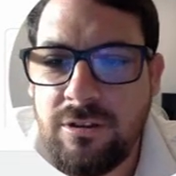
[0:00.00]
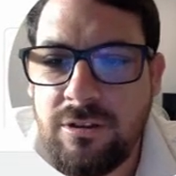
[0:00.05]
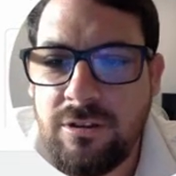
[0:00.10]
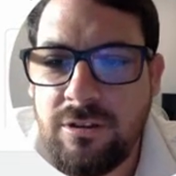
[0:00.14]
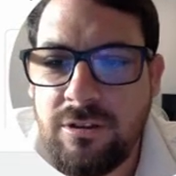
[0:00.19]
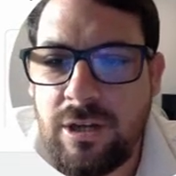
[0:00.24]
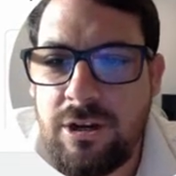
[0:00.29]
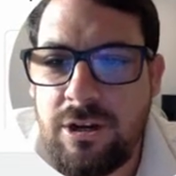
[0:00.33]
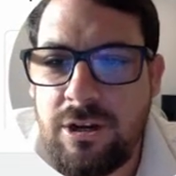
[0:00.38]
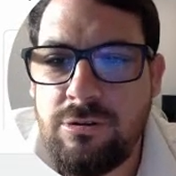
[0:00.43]

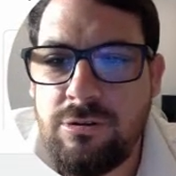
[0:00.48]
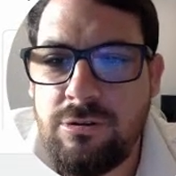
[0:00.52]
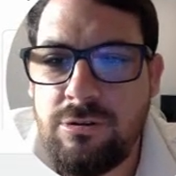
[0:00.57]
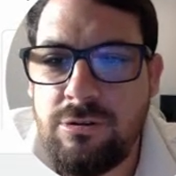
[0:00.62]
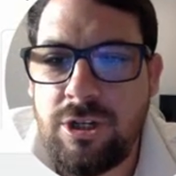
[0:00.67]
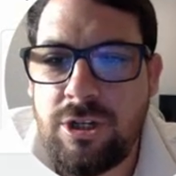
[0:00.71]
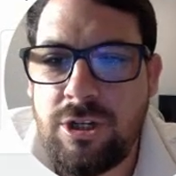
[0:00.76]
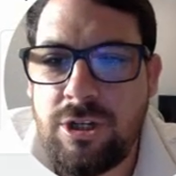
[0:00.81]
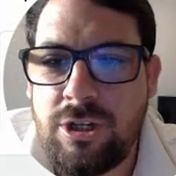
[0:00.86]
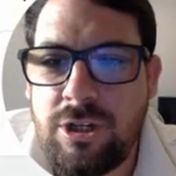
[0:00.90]
So how do you
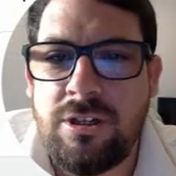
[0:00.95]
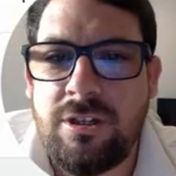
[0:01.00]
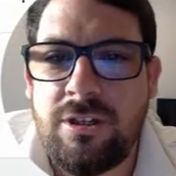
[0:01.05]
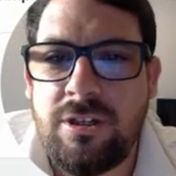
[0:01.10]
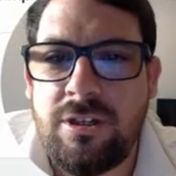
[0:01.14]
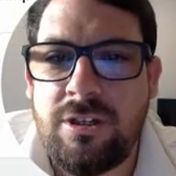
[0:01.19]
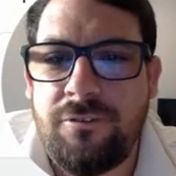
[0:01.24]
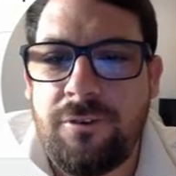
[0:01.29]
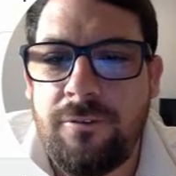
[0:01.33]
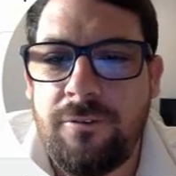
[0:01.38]
change the
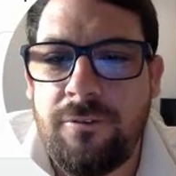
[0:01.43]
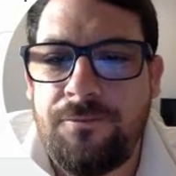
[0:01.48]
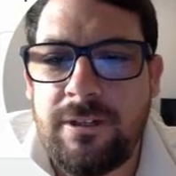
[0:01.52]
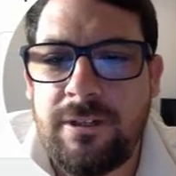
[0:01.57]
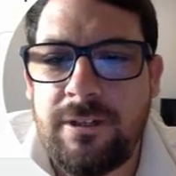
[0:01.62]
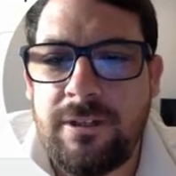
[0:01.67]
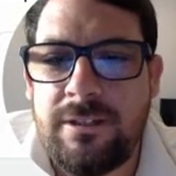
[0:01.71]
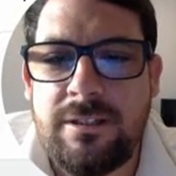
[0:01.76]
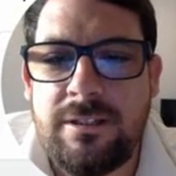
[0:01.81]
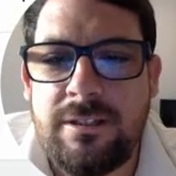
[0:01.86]
default
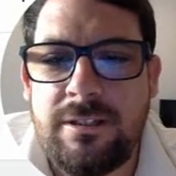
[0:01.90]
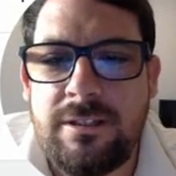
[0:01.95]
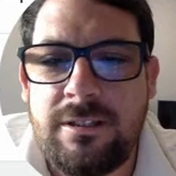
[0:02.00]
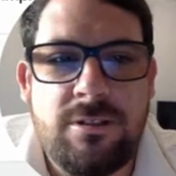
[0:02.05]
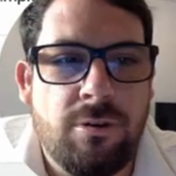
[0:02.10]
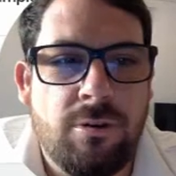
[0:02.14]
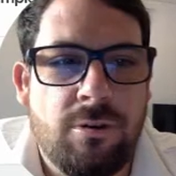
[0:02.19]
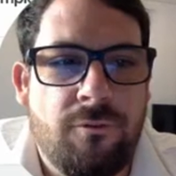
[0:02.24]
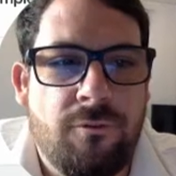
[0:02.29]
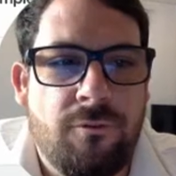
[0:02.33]
font is
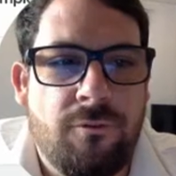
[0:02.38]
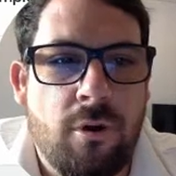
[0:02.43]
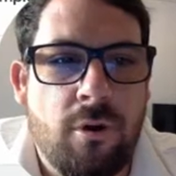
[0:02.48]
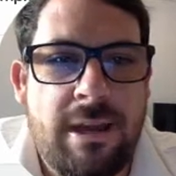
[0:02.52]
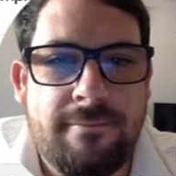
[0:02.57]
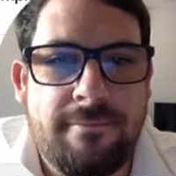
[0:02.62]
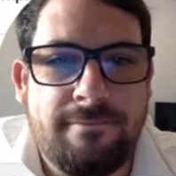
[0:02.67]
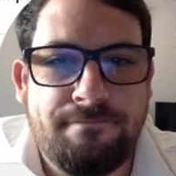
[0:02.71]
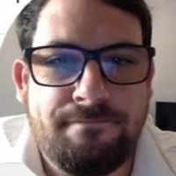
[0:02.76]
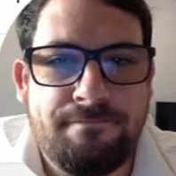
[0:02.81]
you go to
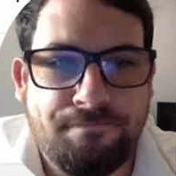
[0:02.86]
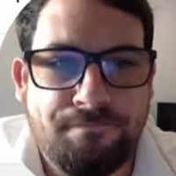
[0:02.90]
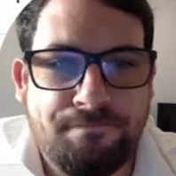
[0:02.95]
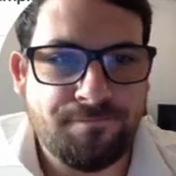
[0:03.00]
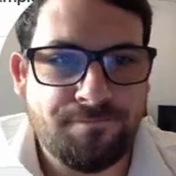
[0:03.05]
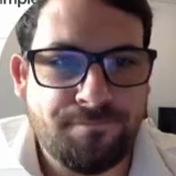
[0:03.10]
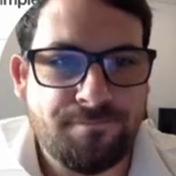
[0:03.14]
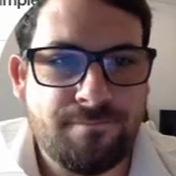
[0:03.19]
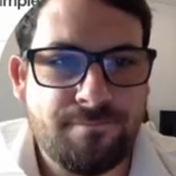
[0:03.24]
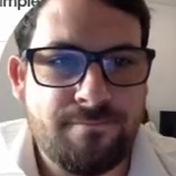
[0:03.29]
format
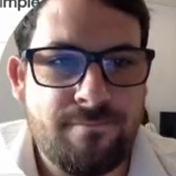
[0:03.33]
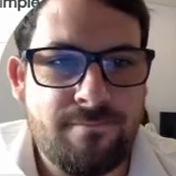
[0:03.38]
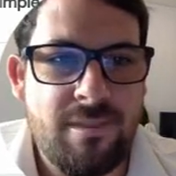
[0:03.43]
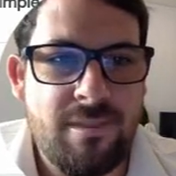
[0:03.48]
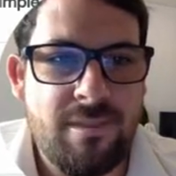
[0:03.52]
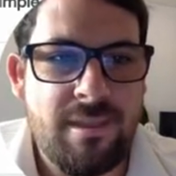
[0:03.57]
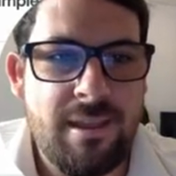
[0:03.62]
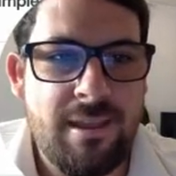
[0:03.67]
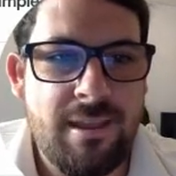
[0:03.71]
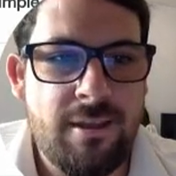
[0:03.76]

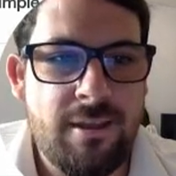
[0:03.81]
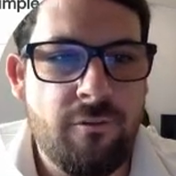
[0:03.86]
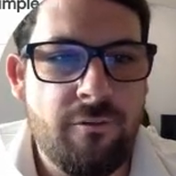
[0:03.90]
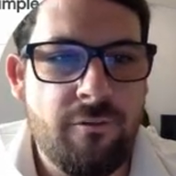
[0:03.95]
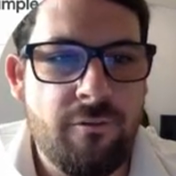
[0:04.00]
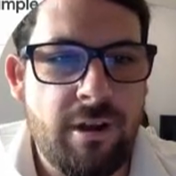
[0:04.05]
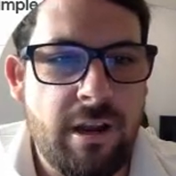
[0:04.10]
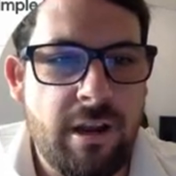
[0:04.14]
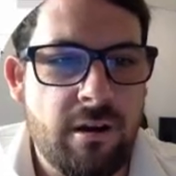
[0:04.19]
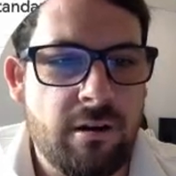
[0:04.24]
and
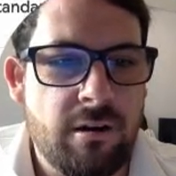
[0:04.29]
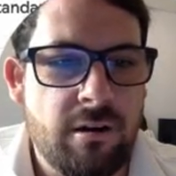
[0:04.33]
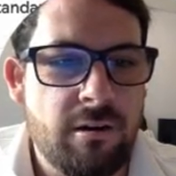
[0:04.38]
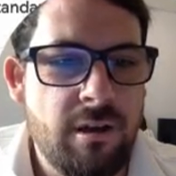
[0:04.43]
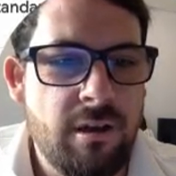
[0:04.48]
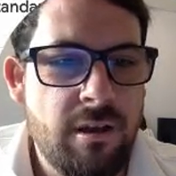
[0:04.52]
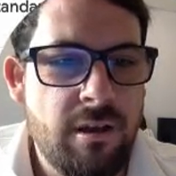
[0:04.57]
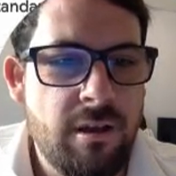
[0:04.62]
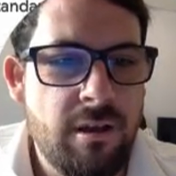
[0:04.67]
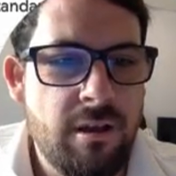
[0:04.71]
over
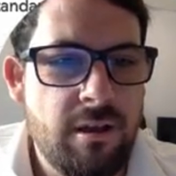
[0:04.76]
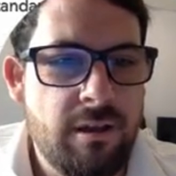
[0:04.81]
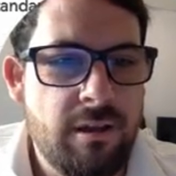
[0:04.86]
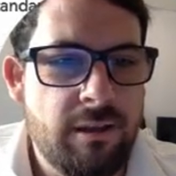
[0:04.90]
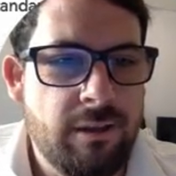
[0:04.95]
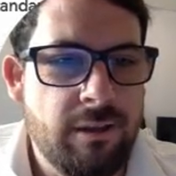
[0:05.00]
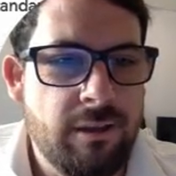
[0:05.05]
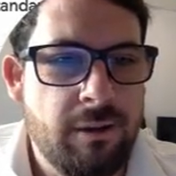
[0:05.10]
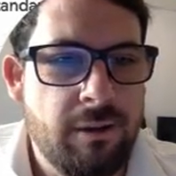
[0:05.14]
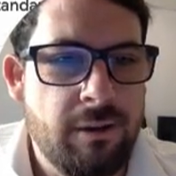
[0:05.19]
here
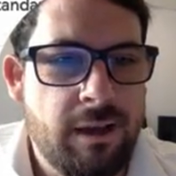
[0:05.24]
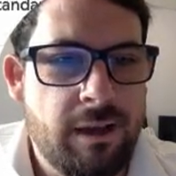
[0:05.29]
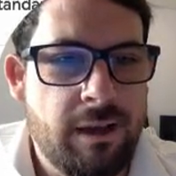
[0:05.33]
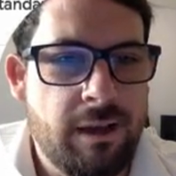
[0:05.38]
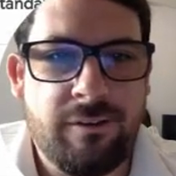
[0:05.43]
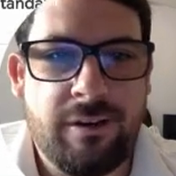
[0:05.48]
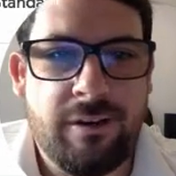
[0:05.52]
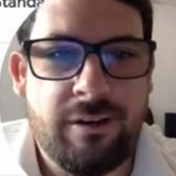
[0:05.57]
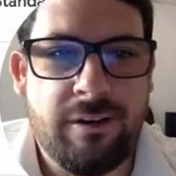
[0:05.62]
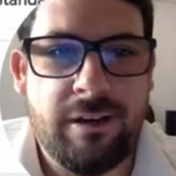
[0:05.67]
you
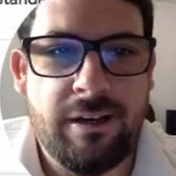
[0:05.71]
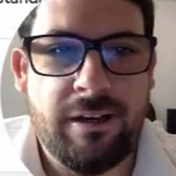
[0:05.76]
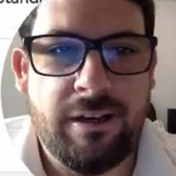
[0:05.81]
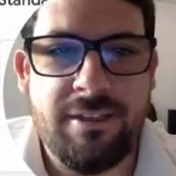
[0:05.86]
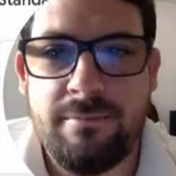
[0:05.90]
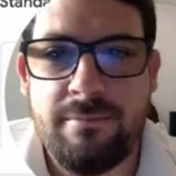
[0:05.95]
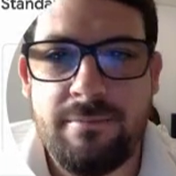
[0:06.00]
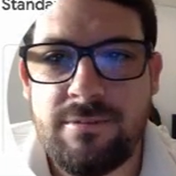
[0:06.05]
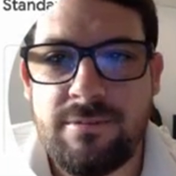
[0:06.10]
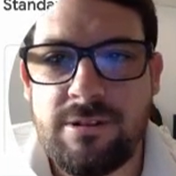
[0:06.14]
have a uh,
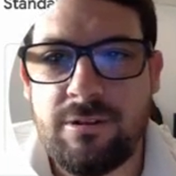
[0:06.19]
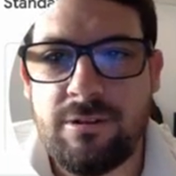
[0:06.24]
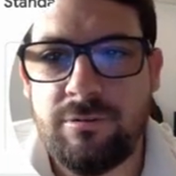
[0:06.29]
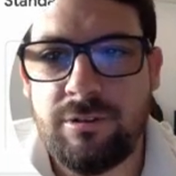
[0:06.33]
themes.